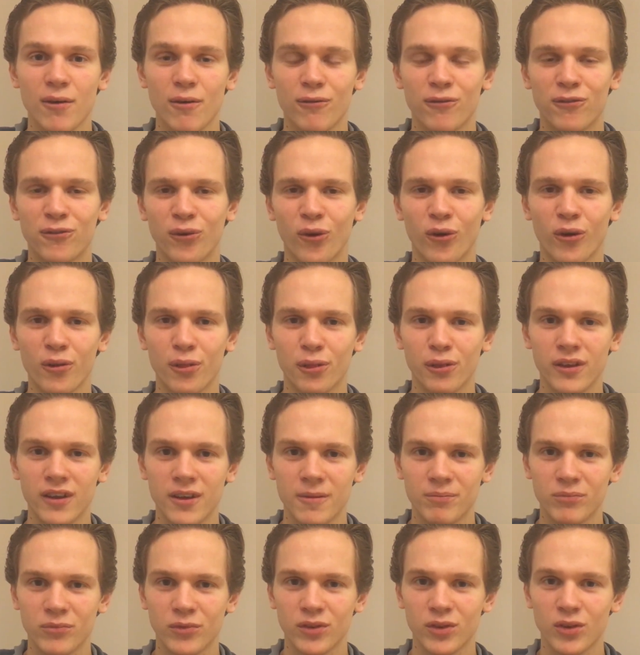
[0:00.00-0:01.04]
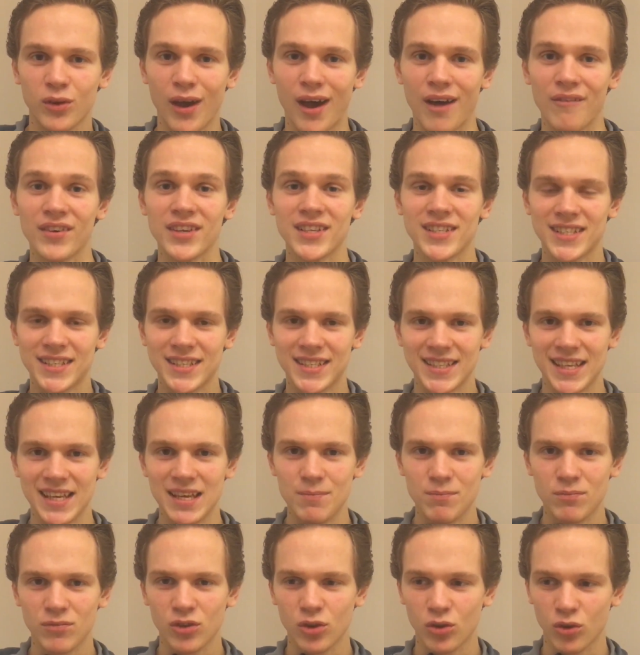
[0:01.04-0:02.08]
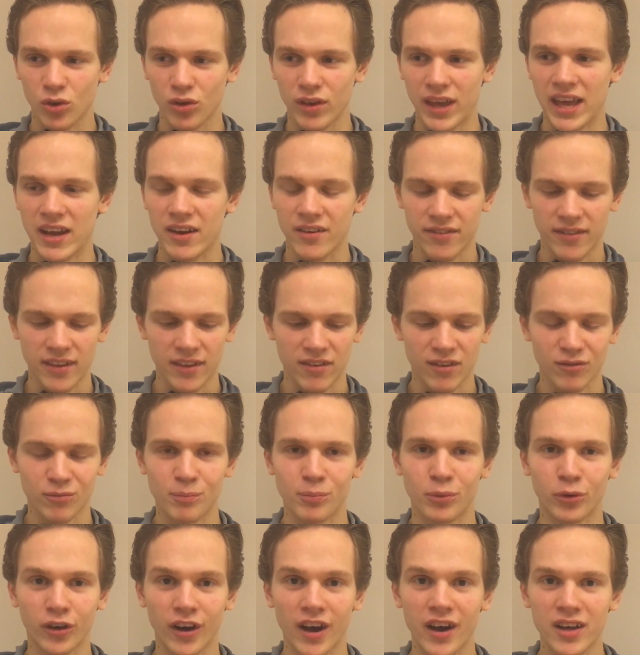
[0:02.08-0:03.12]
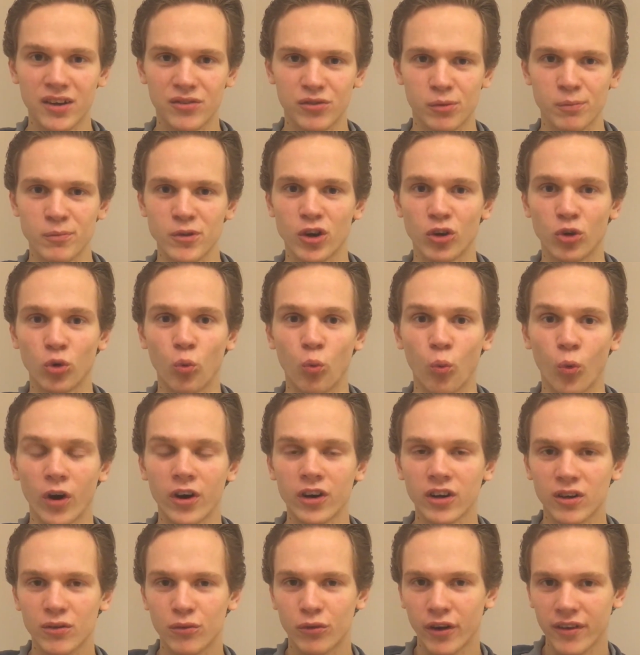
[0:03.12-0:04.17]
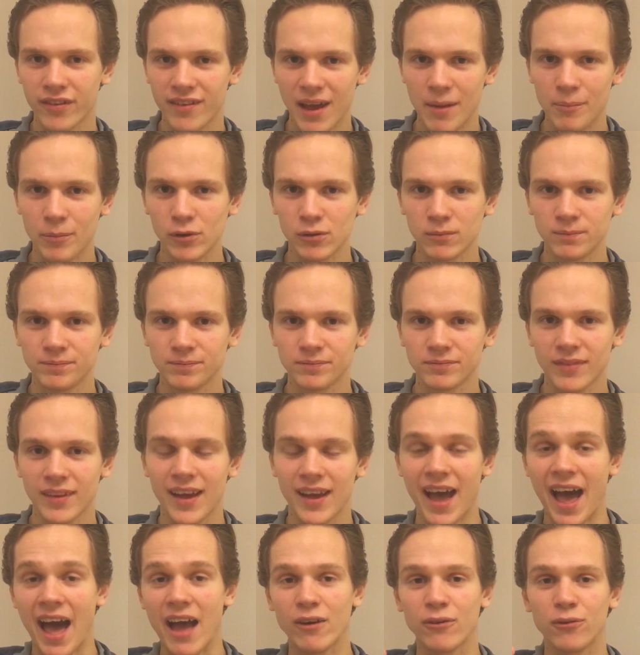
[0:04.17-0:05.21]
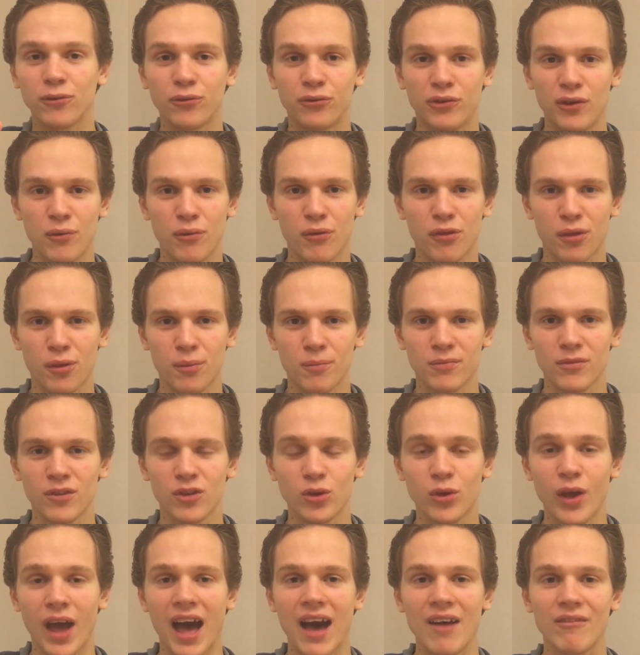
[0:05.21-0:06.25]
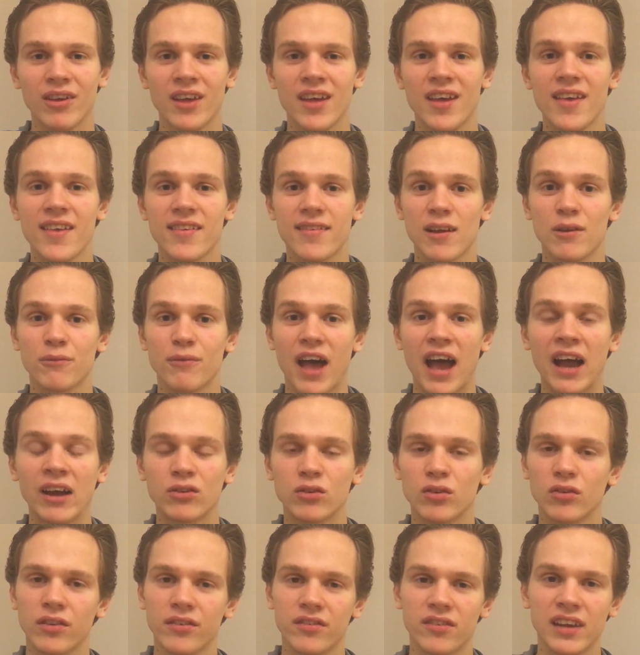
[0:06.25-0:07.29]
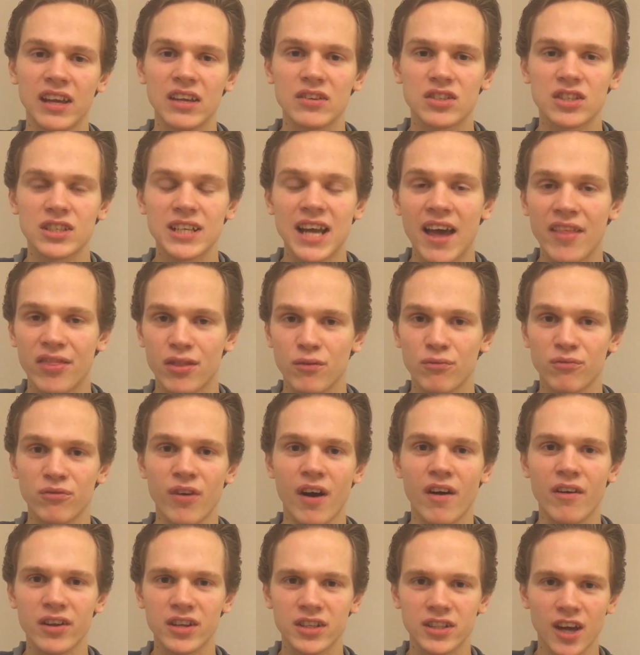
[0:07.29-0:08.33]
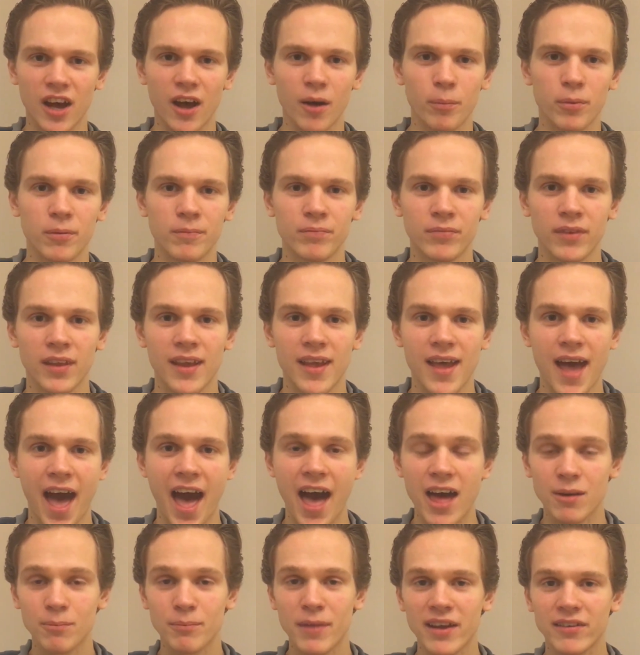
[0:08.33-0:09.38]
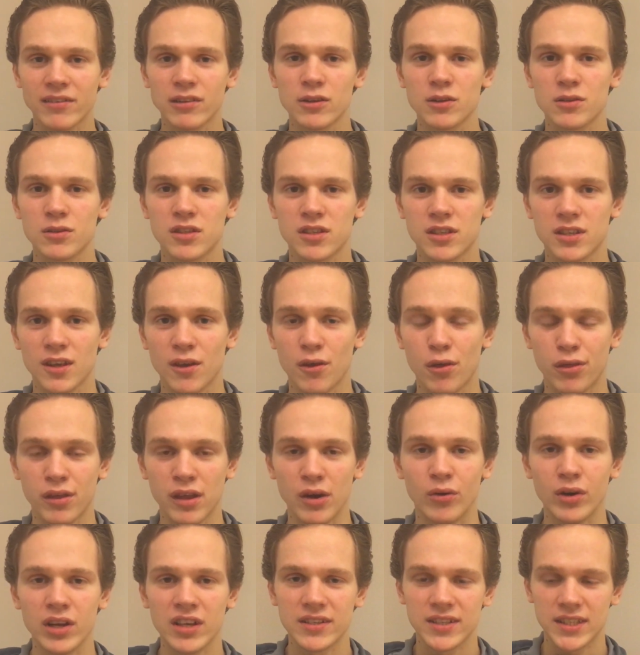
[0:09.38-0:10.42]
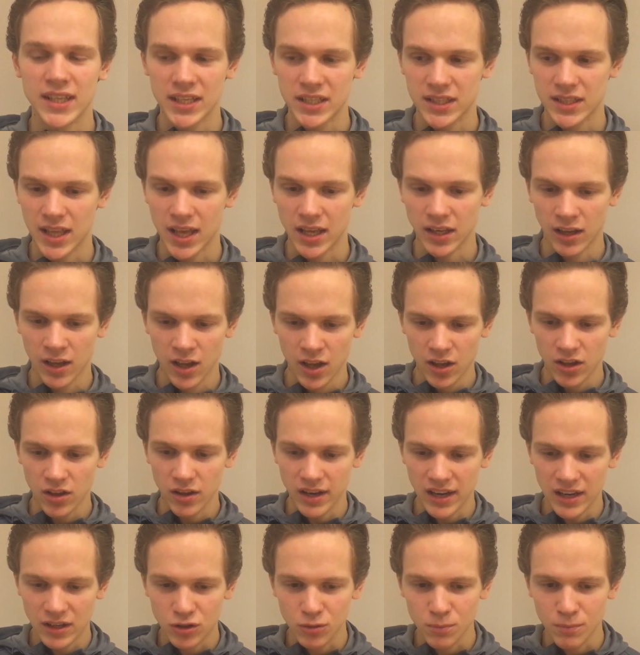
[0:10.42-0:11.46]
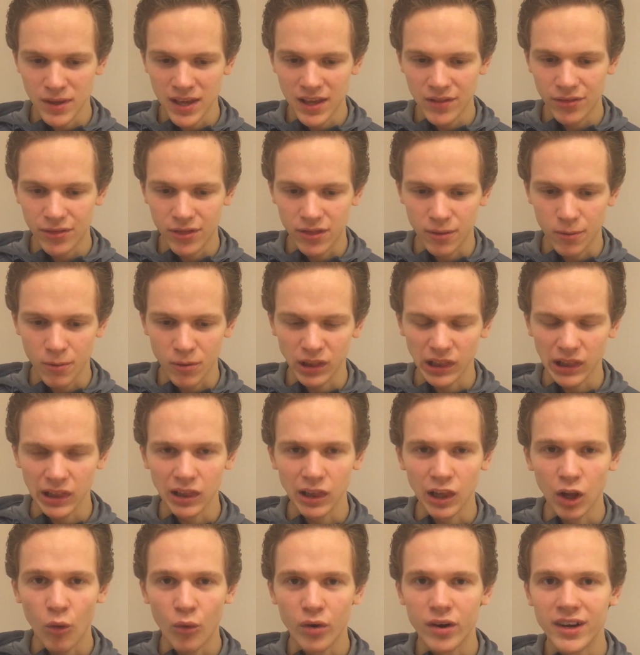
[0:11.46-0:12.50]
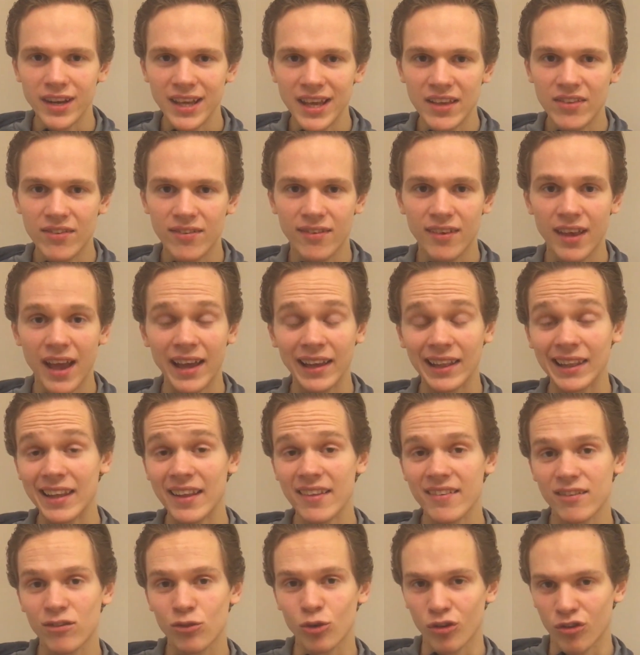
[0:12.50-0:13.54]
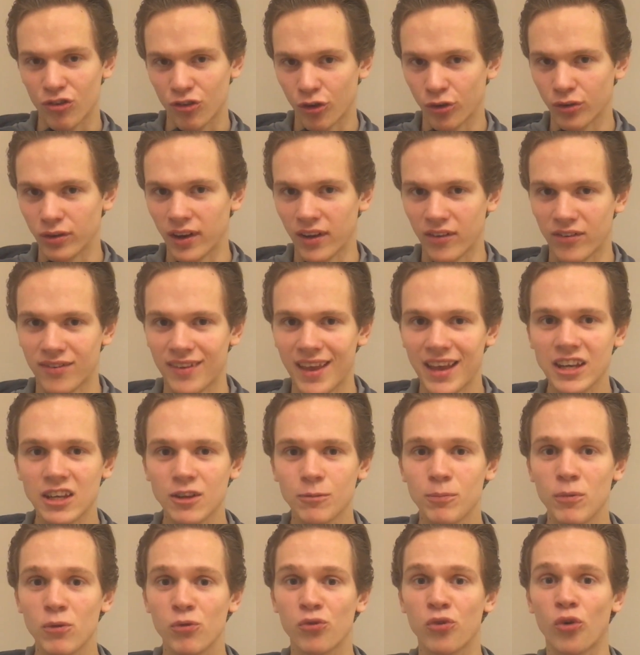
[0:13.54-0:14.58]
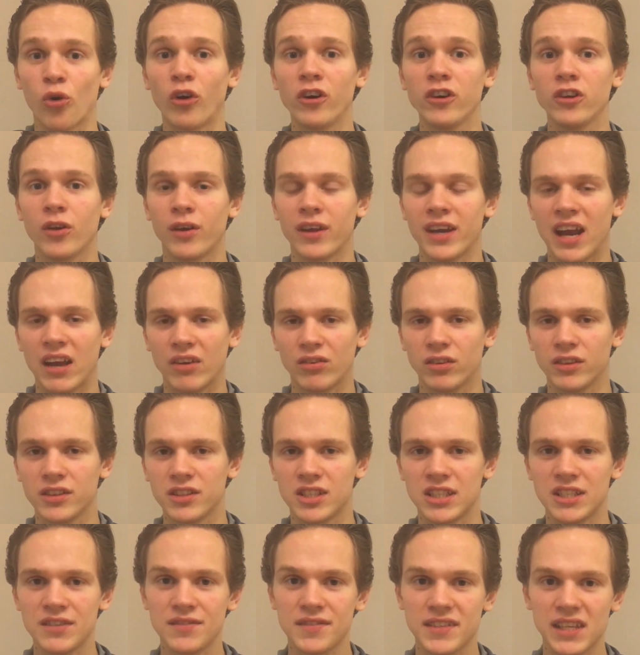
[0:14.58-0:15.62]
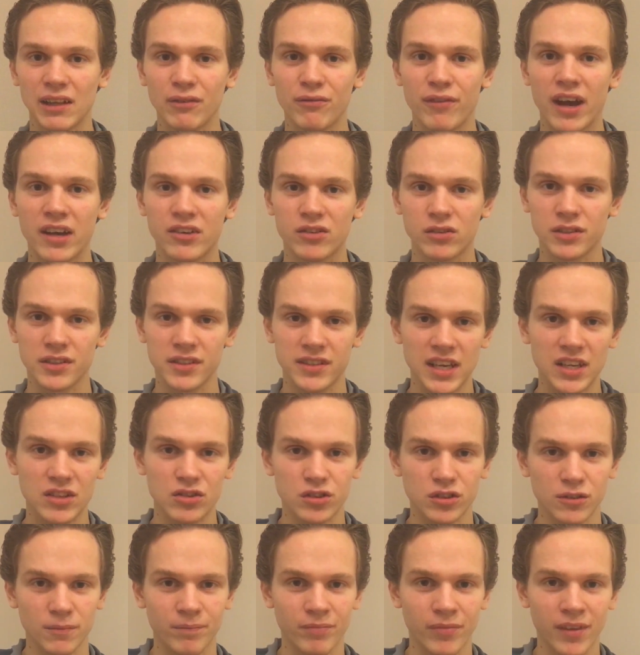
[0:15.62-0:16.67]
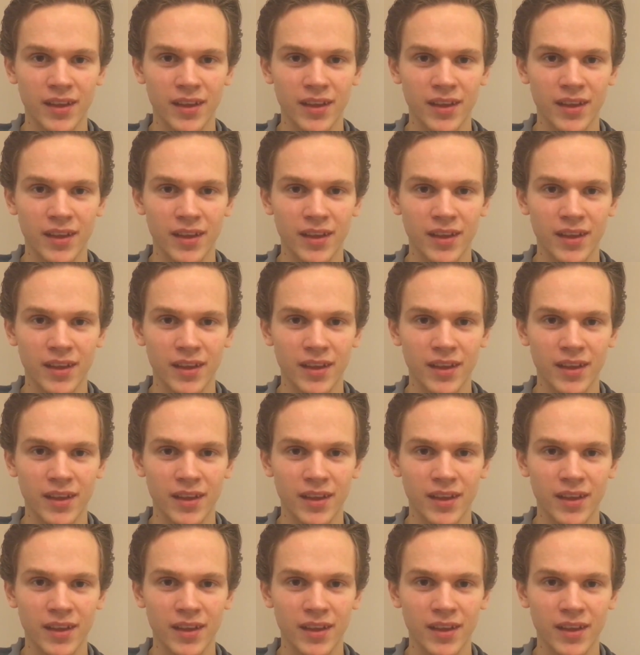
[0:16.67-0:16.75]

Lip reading: Fourthly, you have esteem. You gain a sense of pride from your work, for example. And fifth, you have self-actualization at the very top. And Maslow's theory says that you need to meet the lower needs, at least to a certain extent, before you can actually achieve self-actualization.